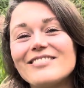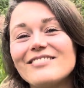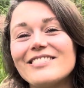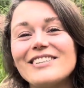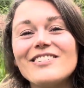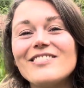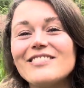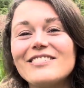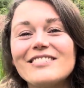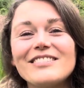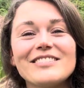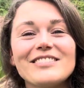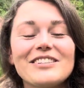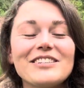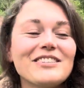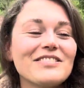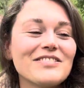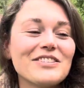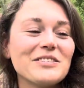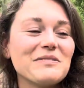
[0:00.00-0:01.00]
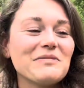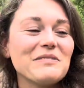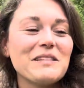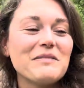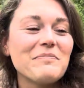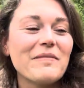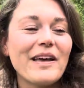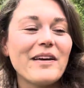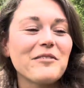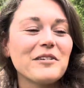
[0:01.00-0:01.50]
We don't deserve to be
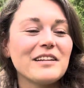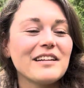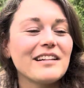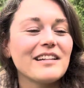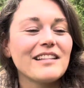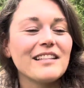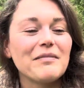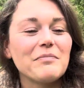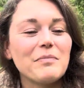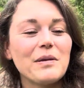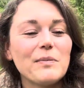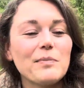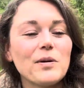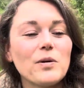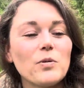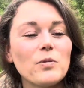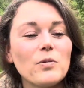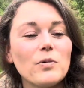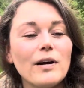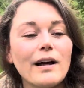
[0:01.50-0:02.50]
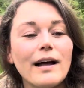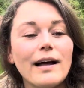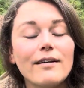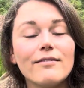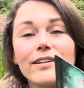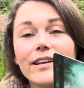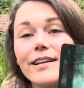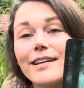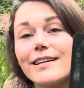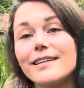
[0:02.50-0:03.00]
met with people who have
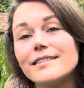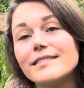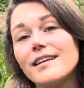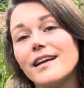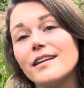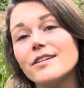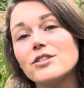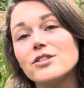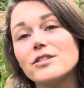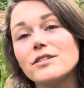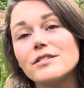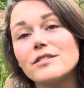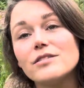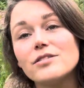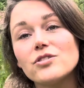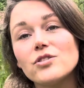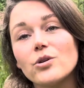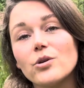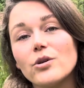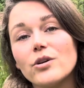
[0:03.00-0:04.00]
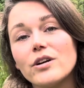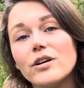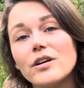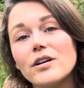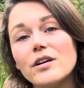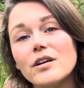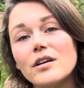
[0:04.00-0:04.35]
ill intentions, or